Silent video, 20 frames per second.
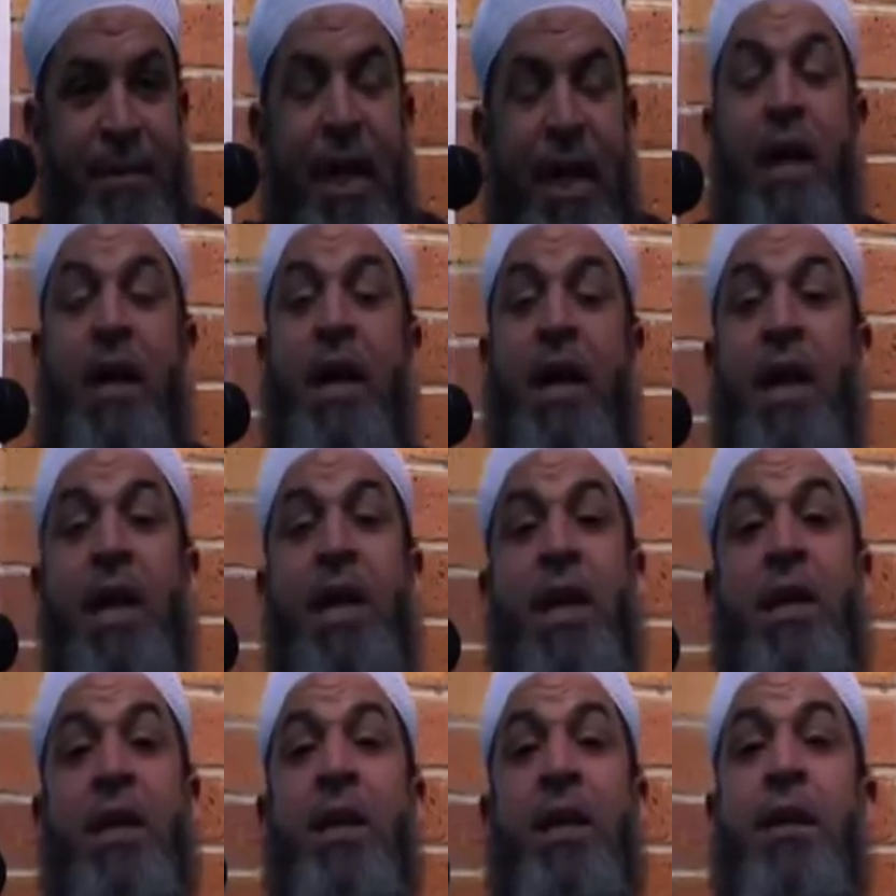Again
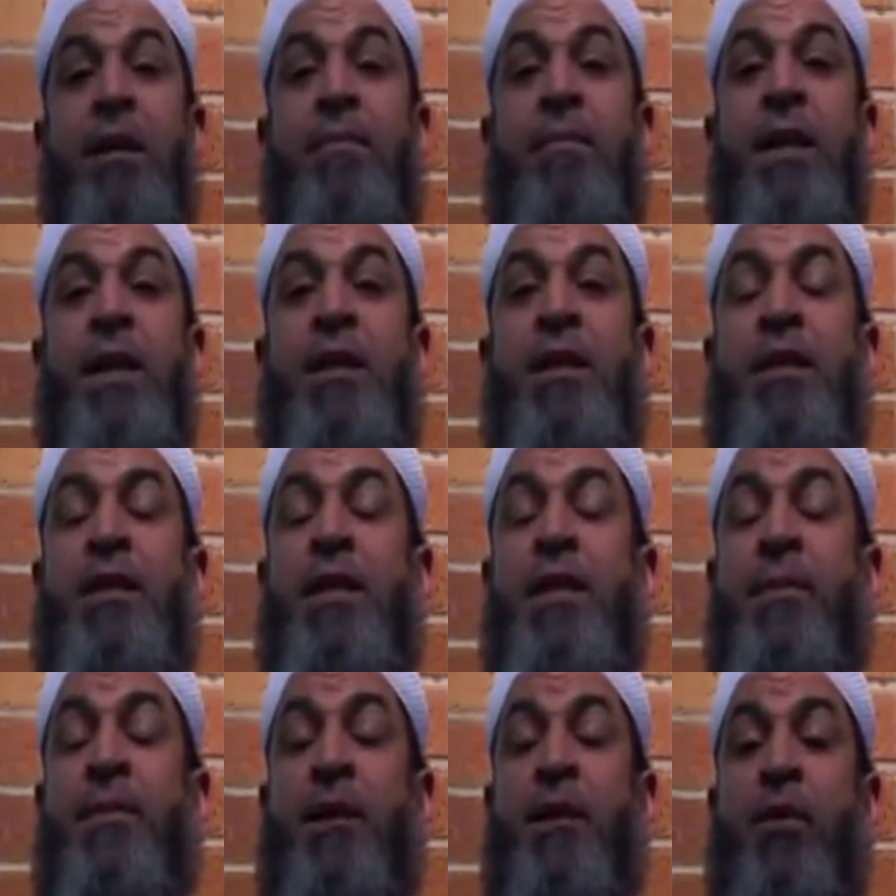he made the
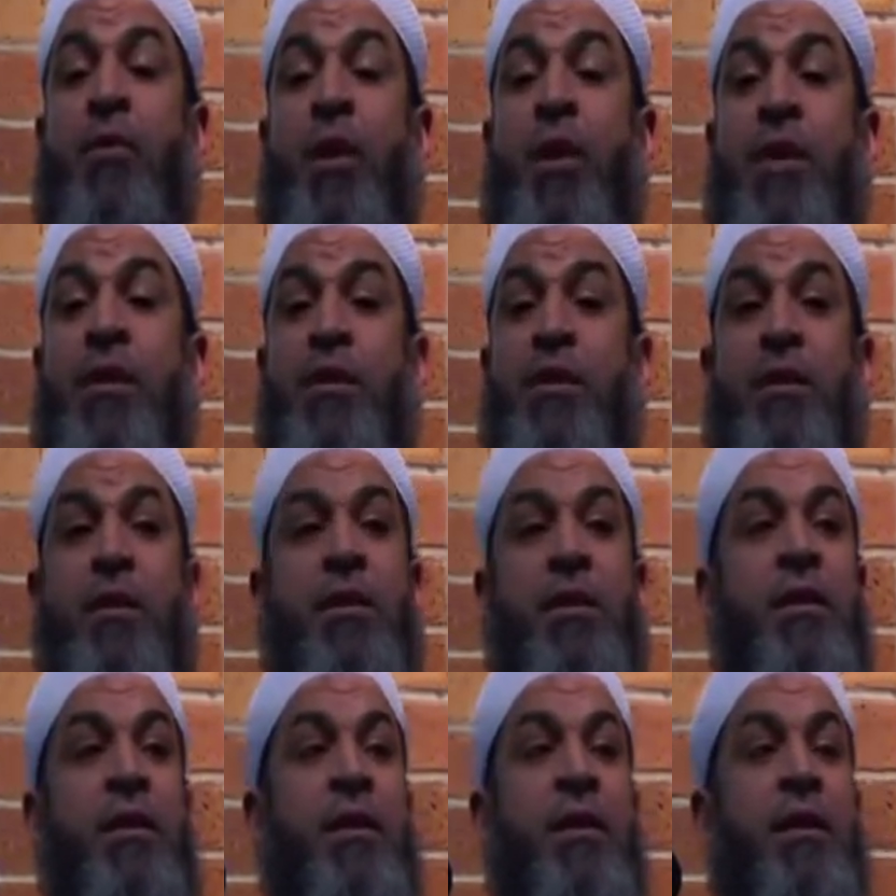same request.
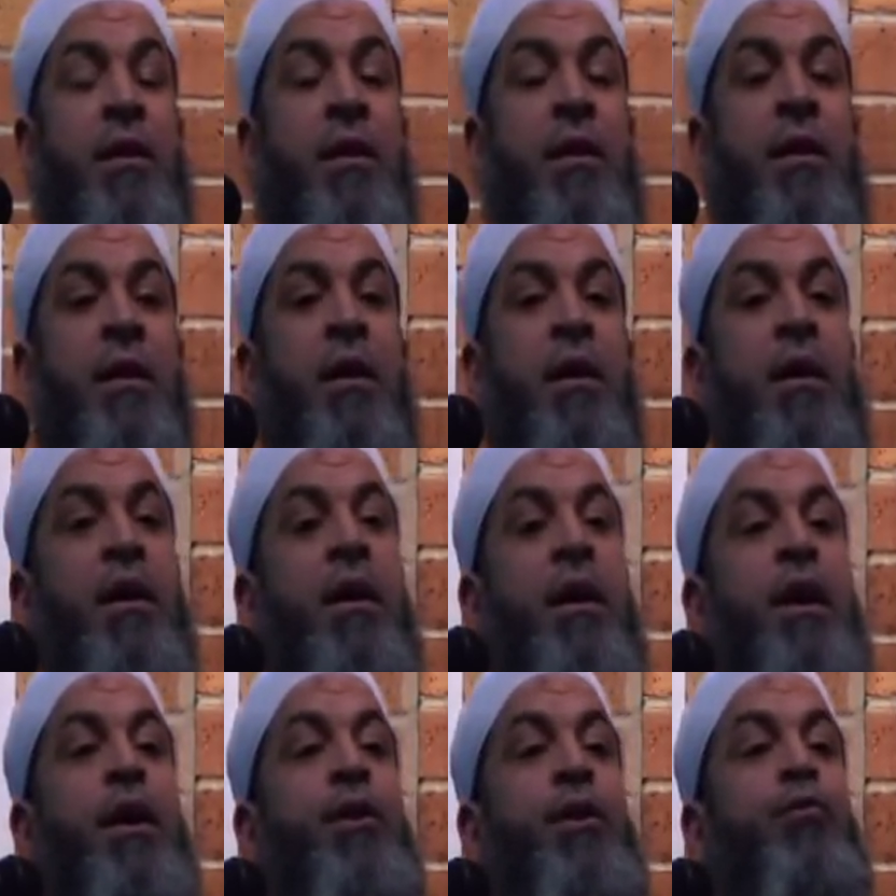
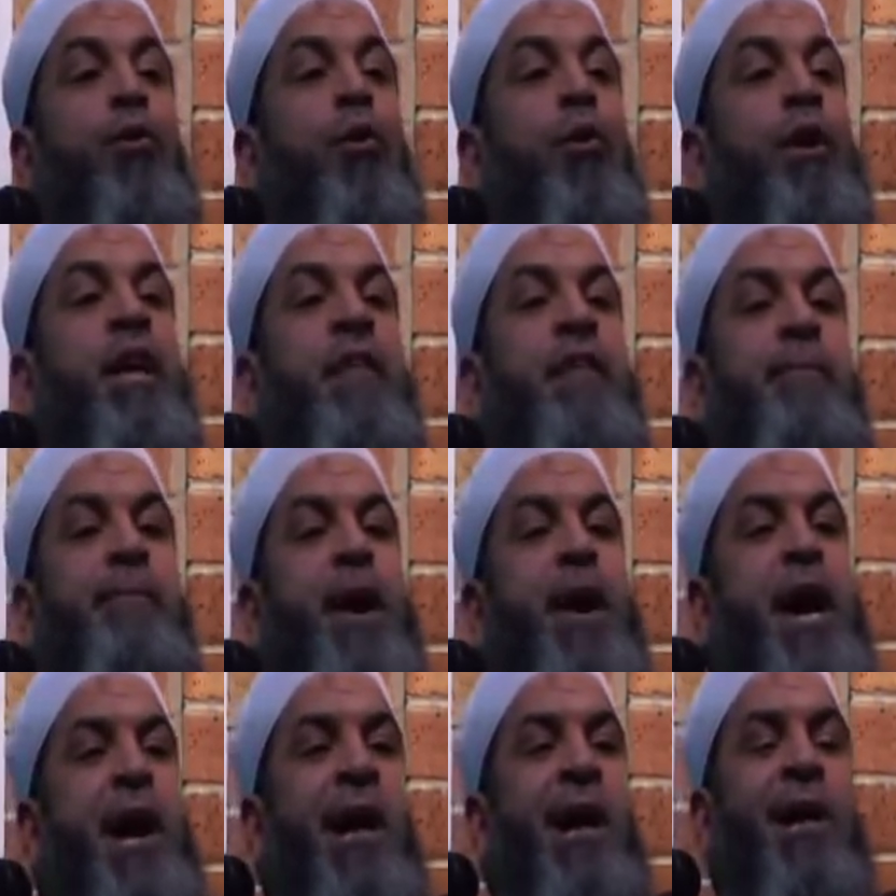He told him,
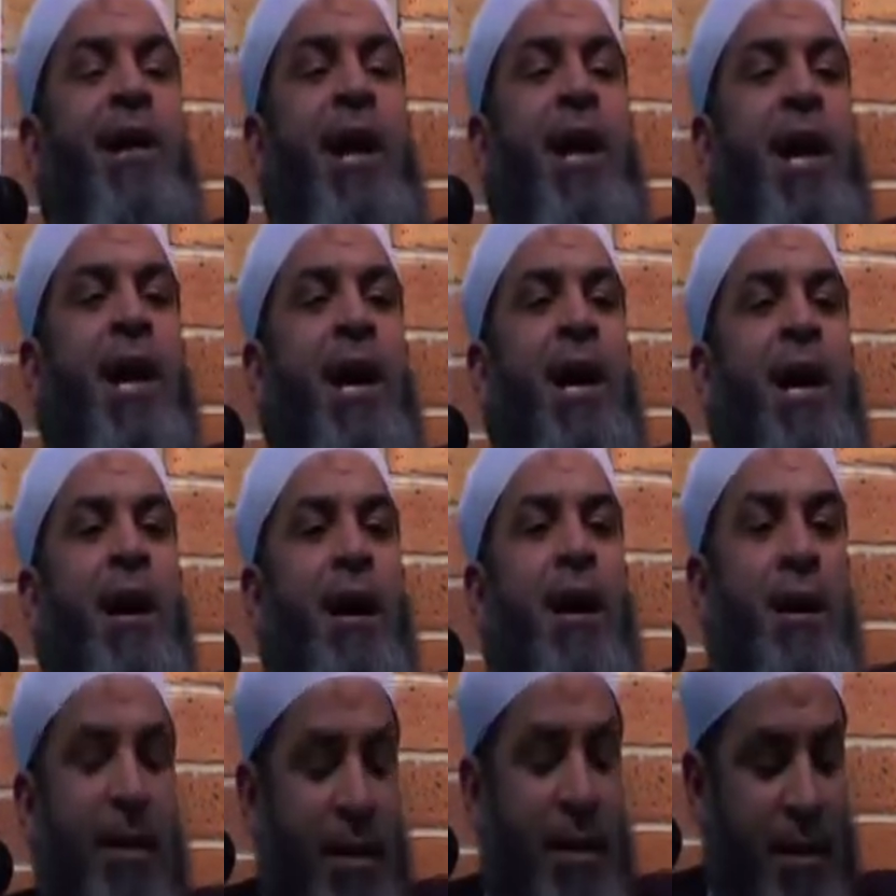by Allah,
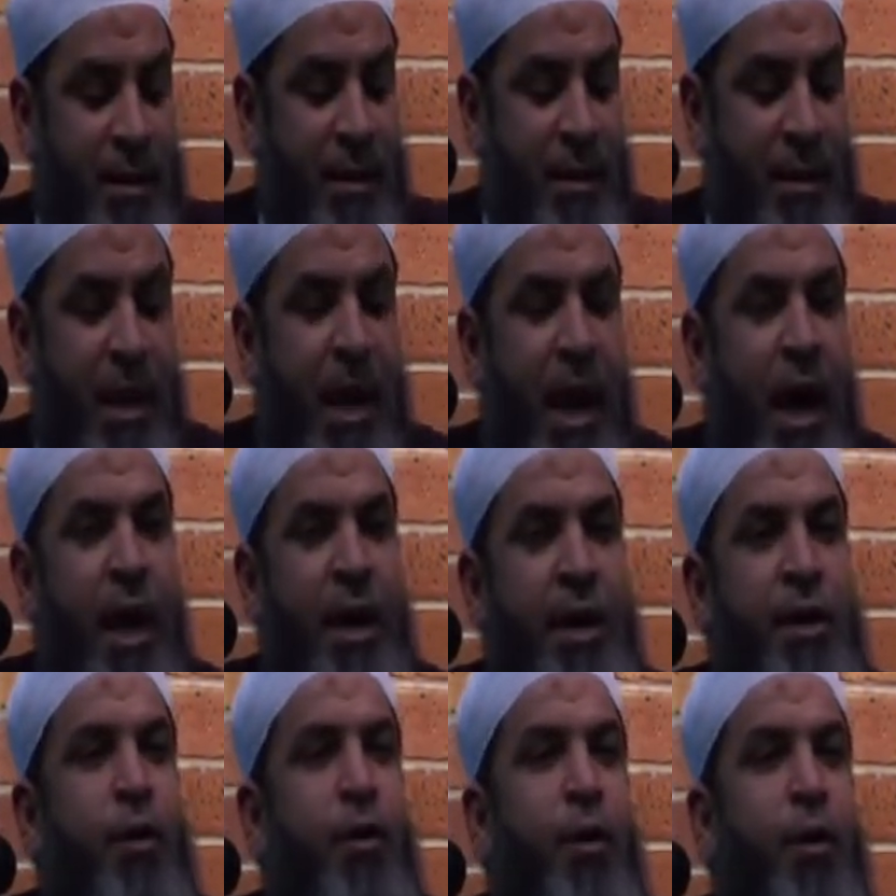
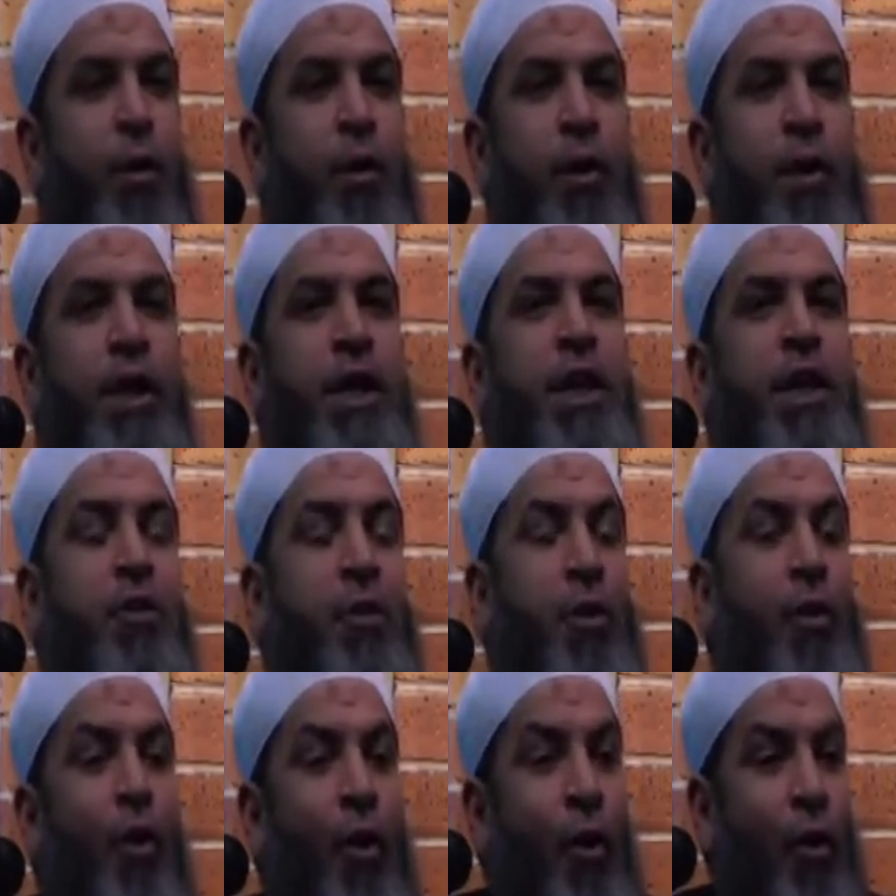I only
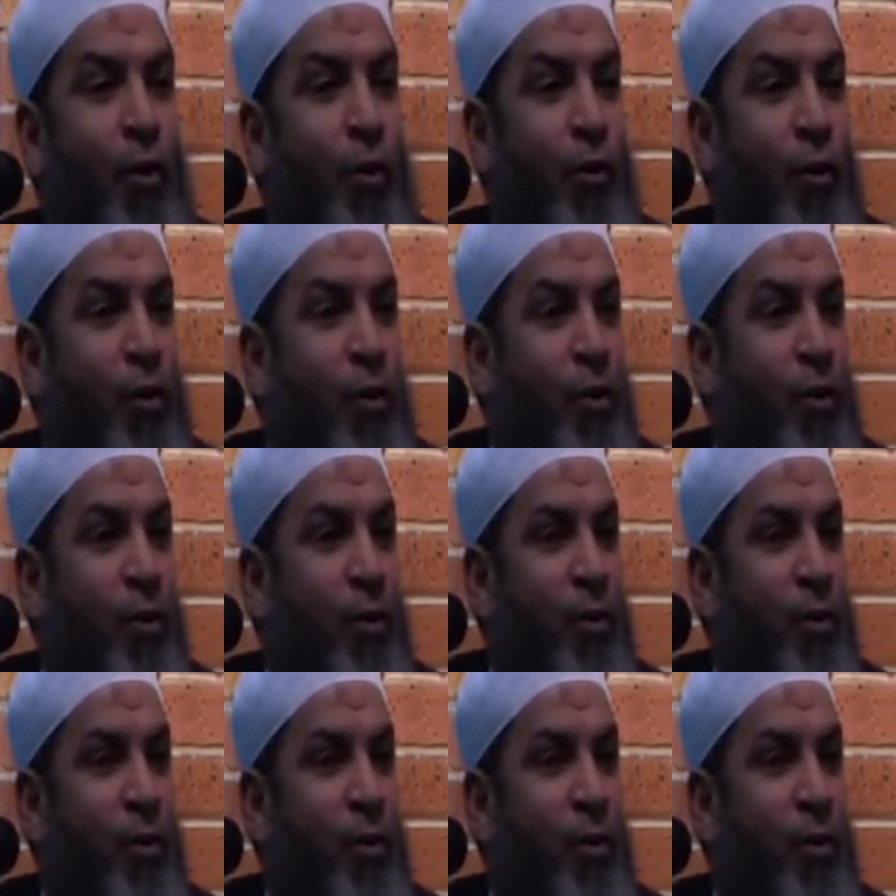know